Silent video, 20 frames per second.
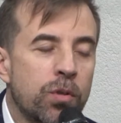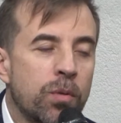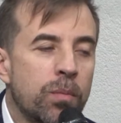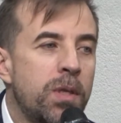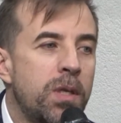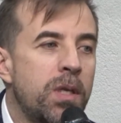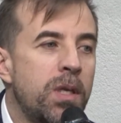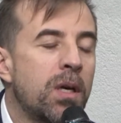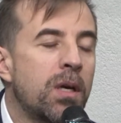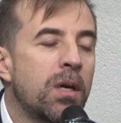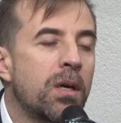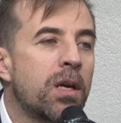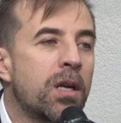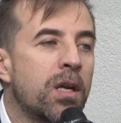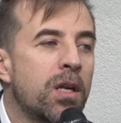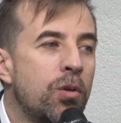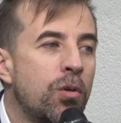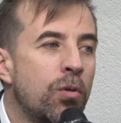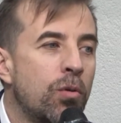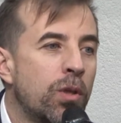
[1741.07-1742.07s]

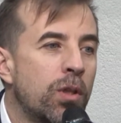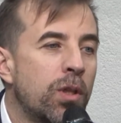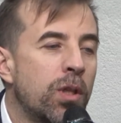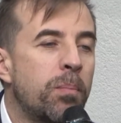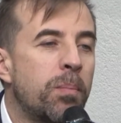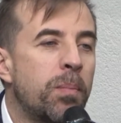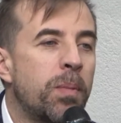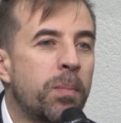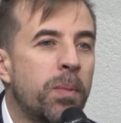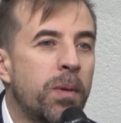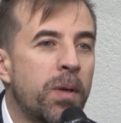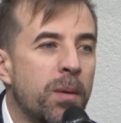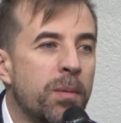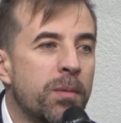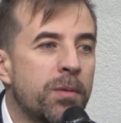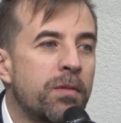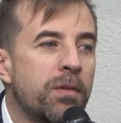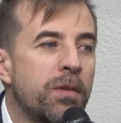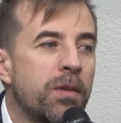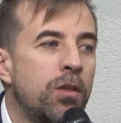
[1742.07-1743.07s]
is caused
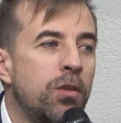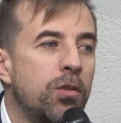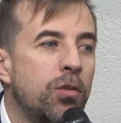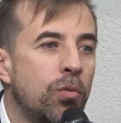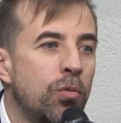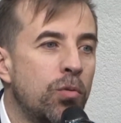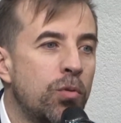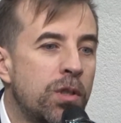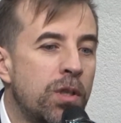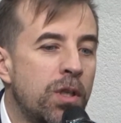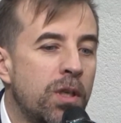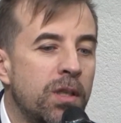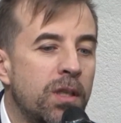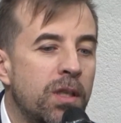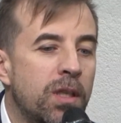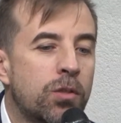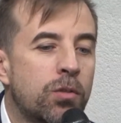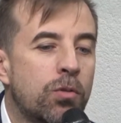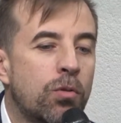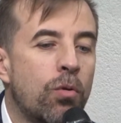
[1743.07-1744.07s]
by
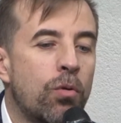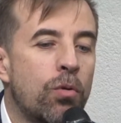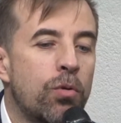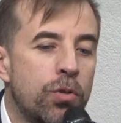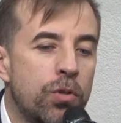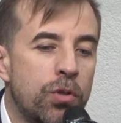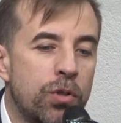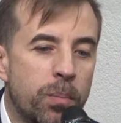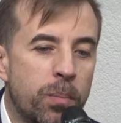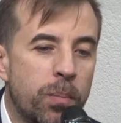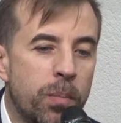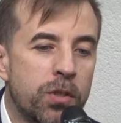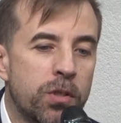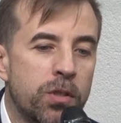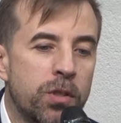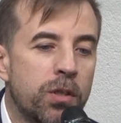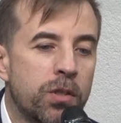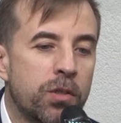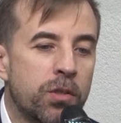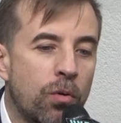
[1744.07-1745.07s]
lack of
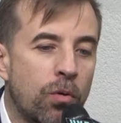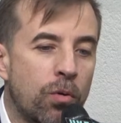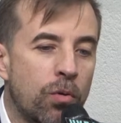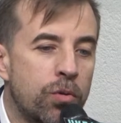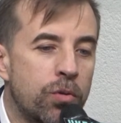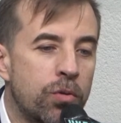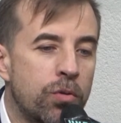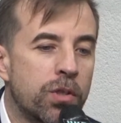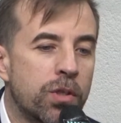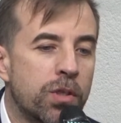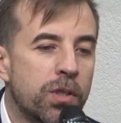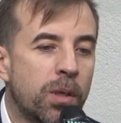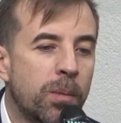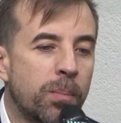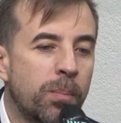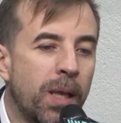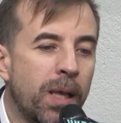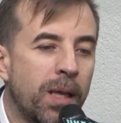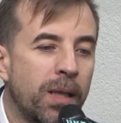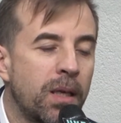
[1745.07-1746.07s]
personnel, because in some
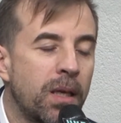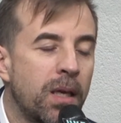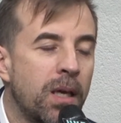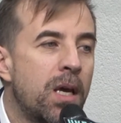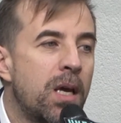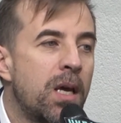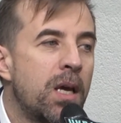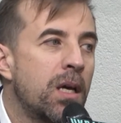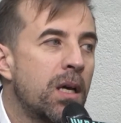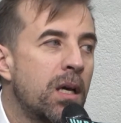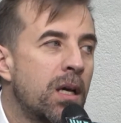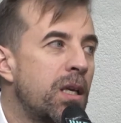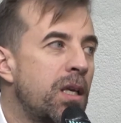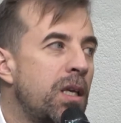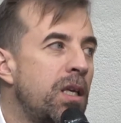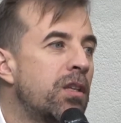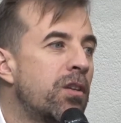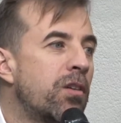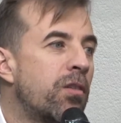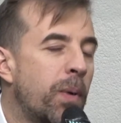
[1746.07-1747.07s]
regions and
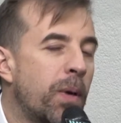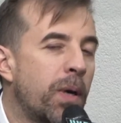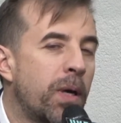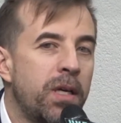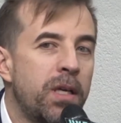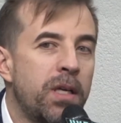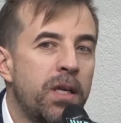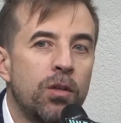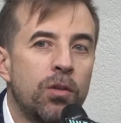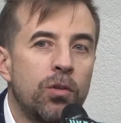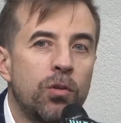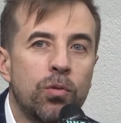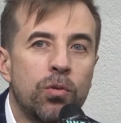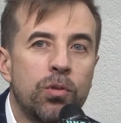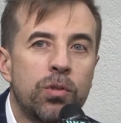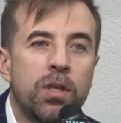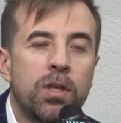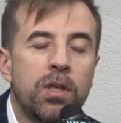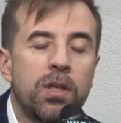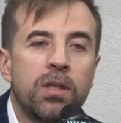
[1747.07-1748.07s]
industries, the number of
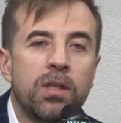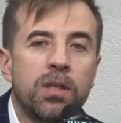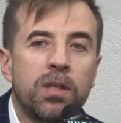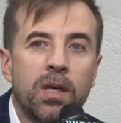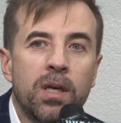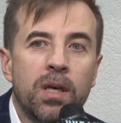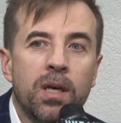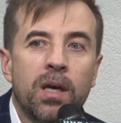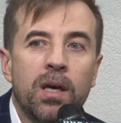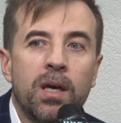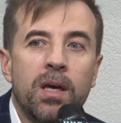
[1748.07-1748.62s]
personnel